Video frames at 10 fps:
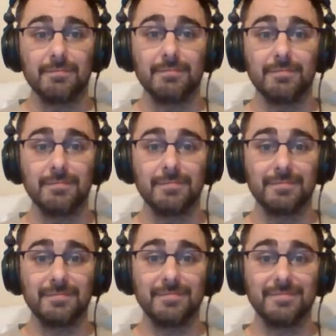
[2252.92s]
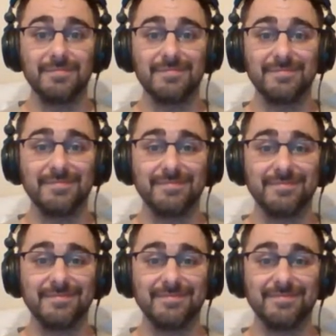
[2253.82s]

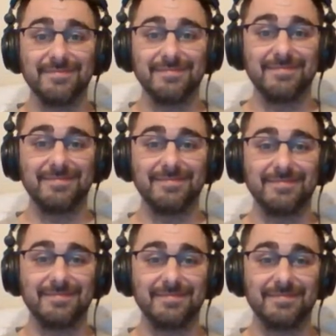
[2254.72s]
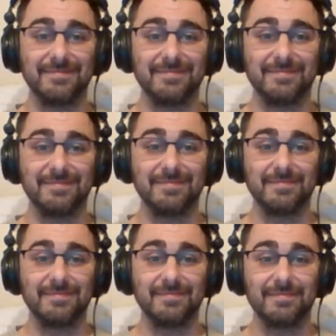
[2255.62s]

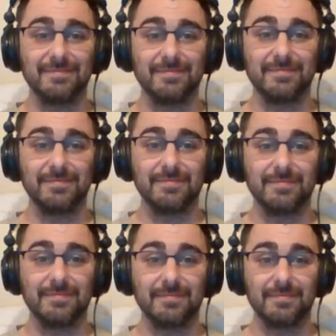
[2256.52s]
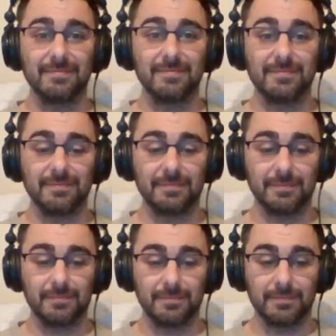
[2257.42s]

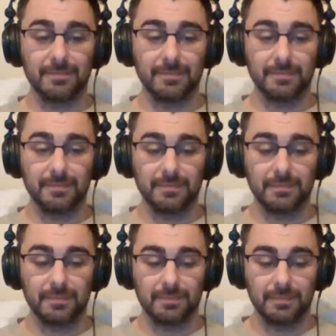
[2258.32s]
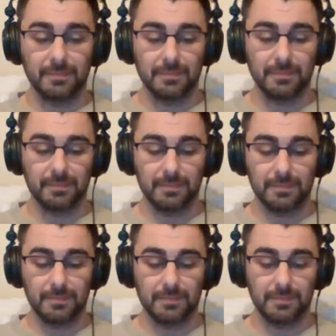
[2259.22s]

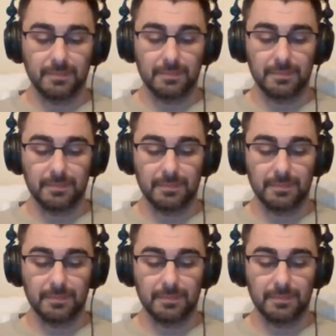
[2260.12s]
(not speaking)